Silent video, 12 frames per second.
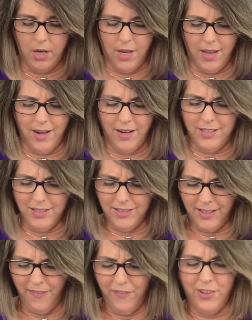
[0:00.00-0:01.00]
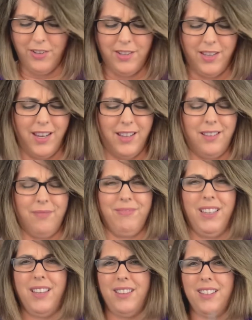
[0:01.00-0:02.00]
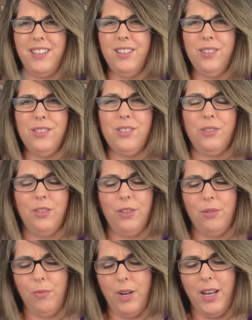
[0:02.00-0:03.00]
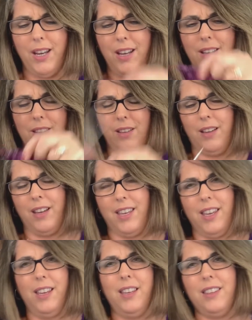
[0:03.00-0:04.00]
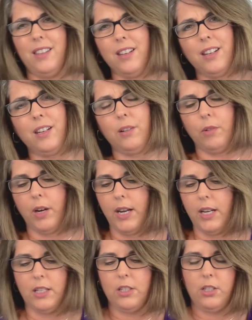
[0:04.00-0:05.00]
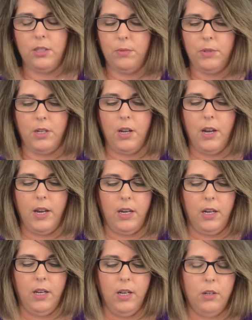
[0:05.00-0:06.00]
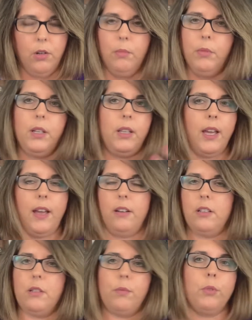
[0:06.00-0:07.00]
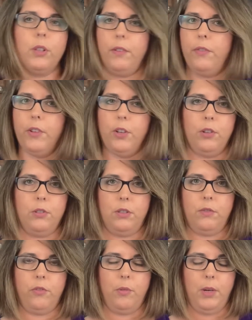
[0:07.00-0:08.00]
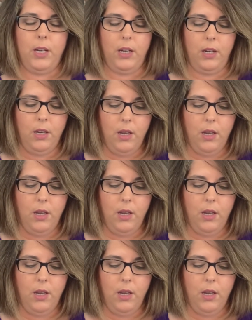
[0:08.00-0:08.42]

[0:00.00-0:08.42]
and I just kept feeling like the needles are in the way, that I can't get the knitting right. Like, it just was not, normally that just really flows for me.